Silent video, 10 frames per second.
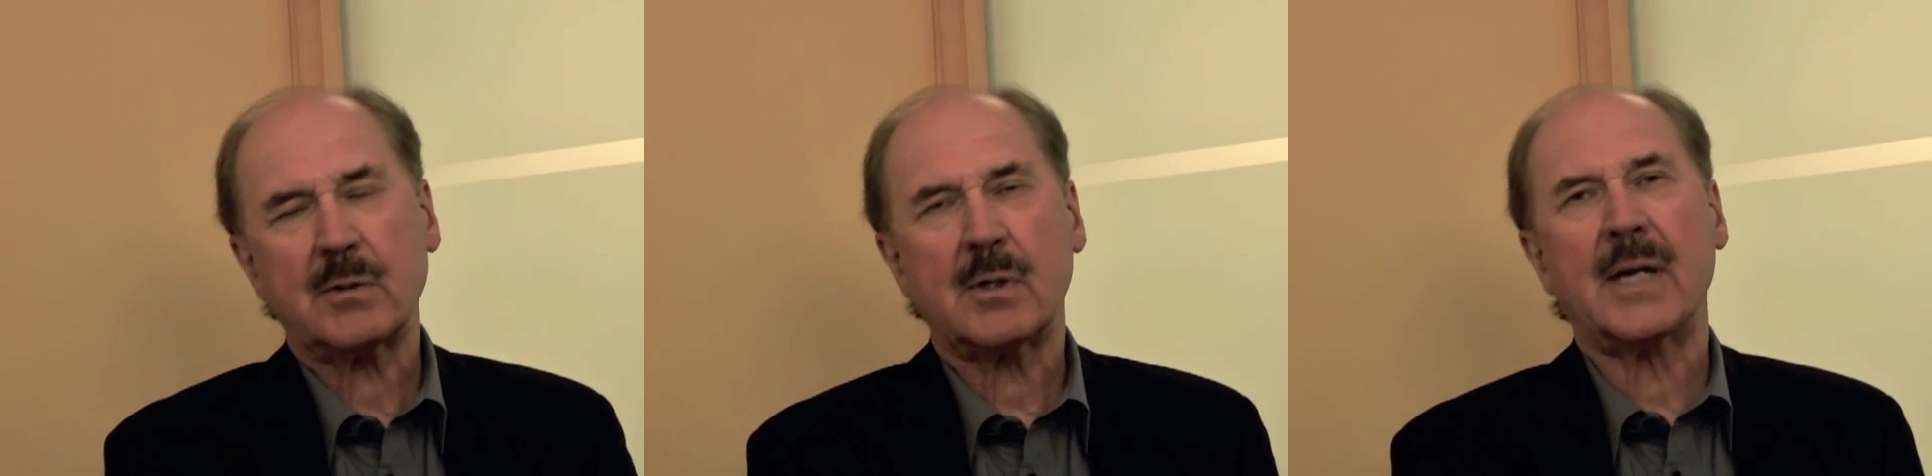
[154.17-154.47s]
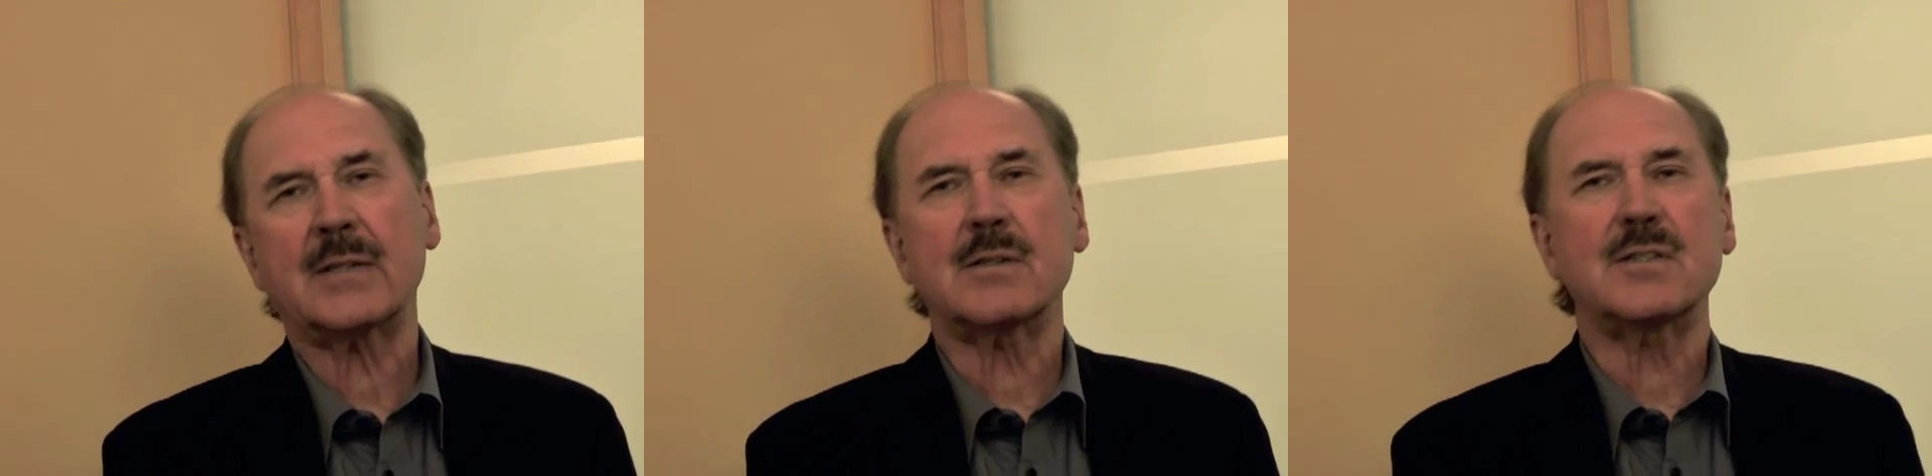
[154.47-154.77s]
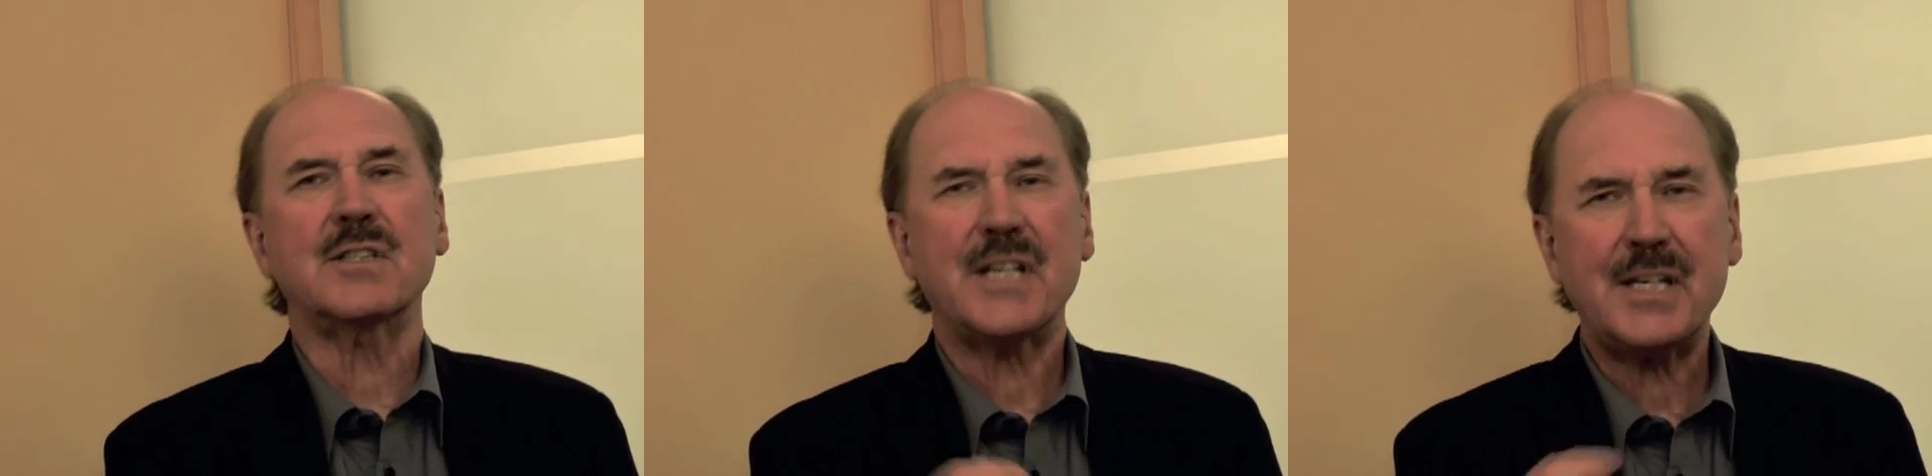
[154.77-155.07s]

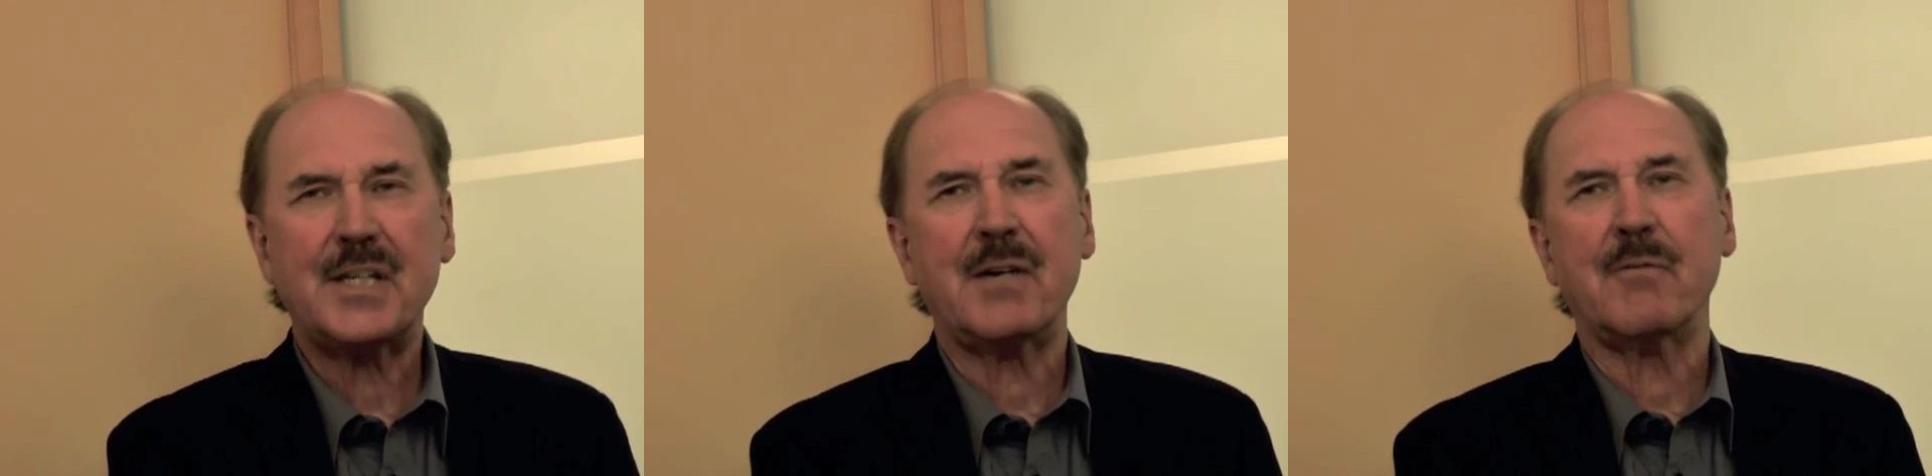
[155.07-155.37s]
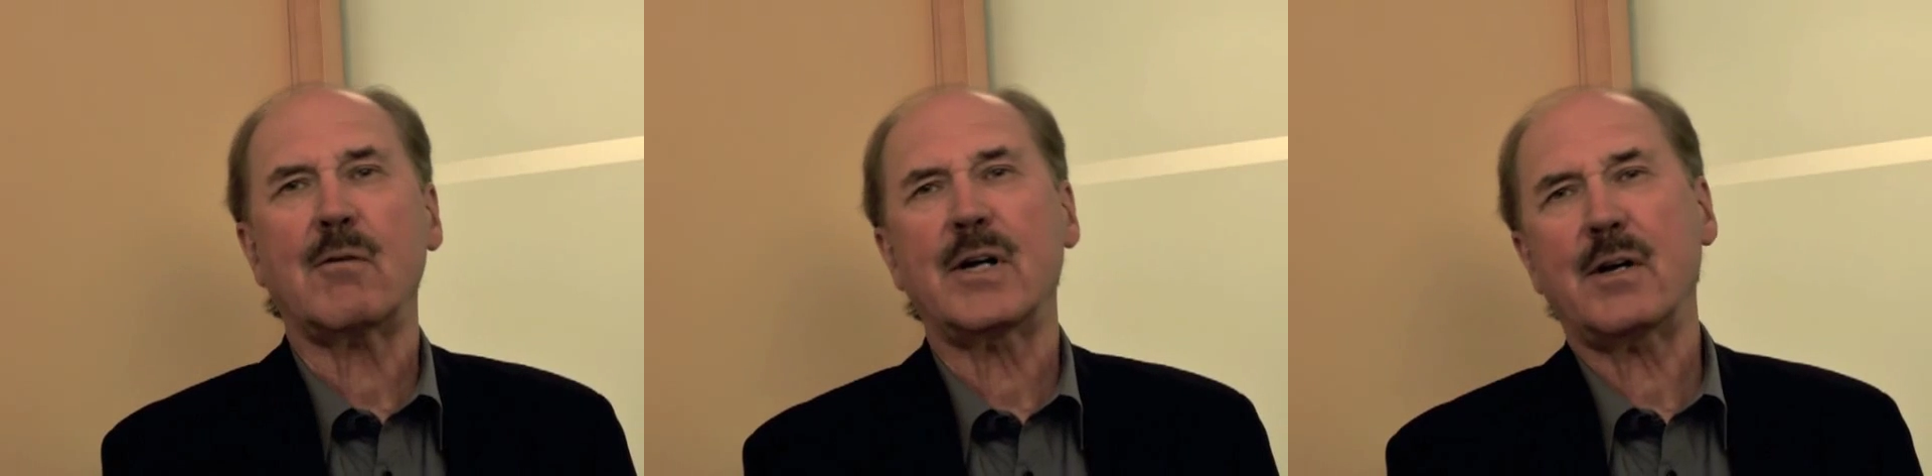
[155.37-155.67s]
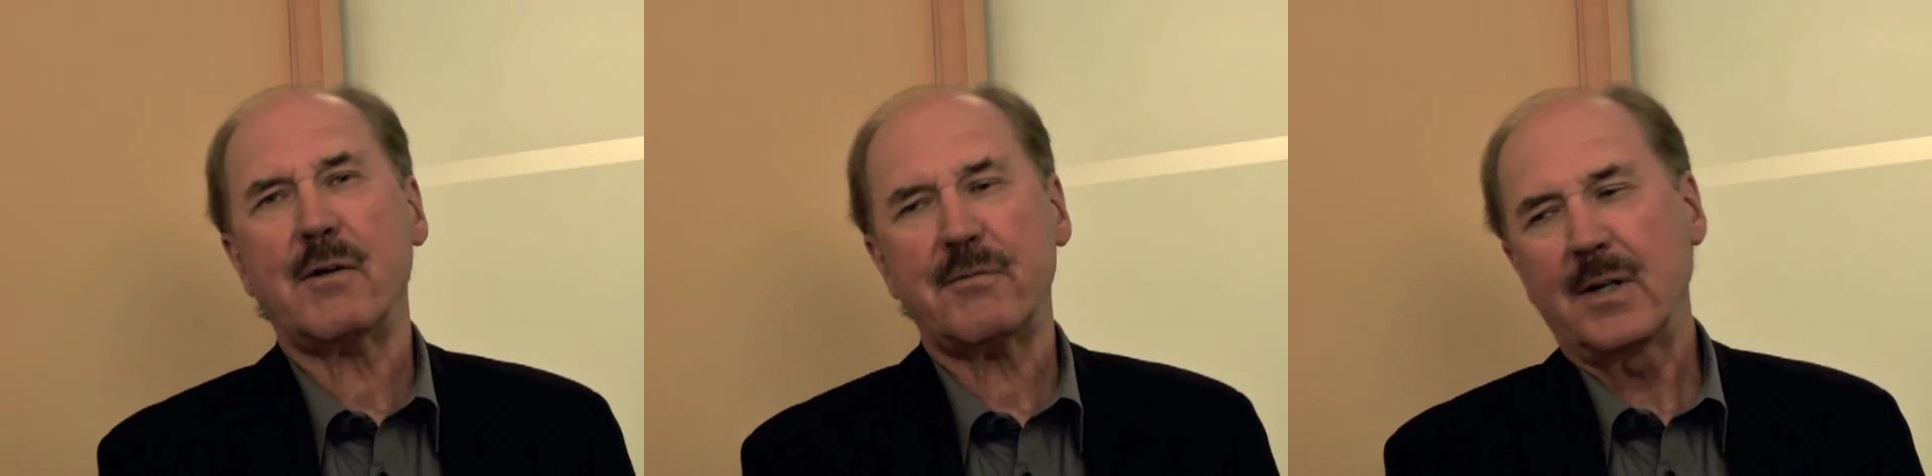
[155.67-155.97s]
collectors, and he'd give her
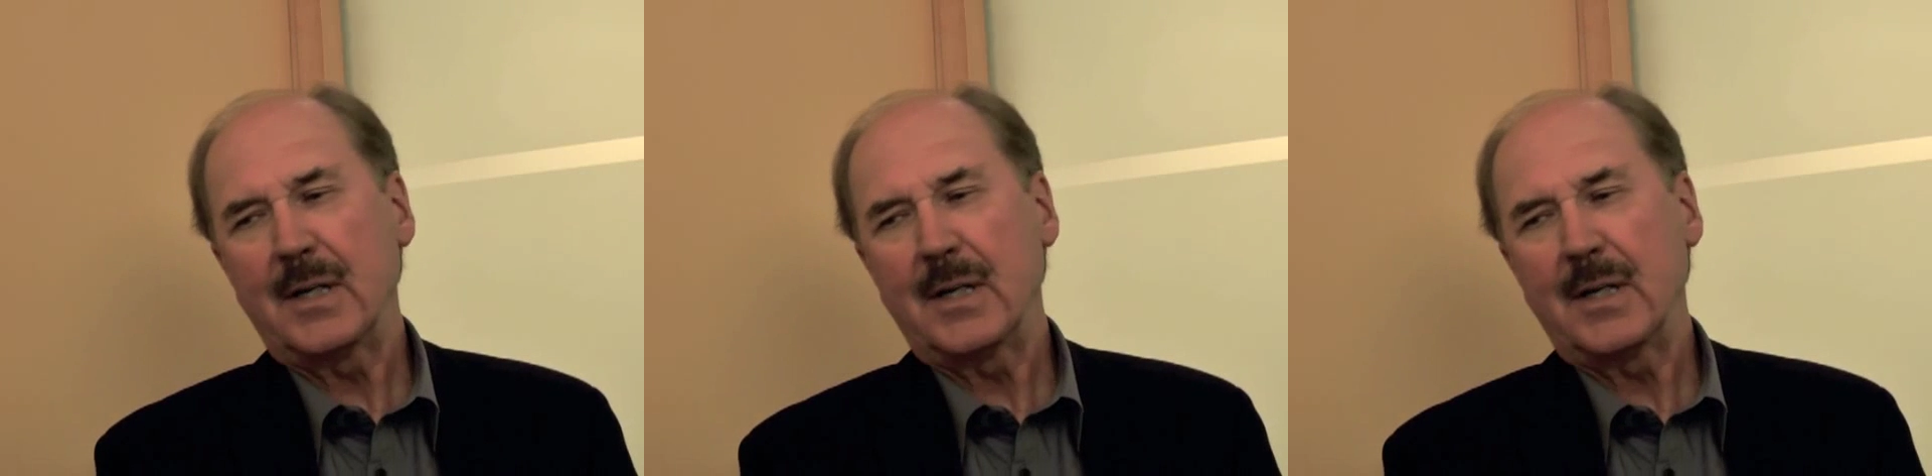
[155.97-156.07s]
enough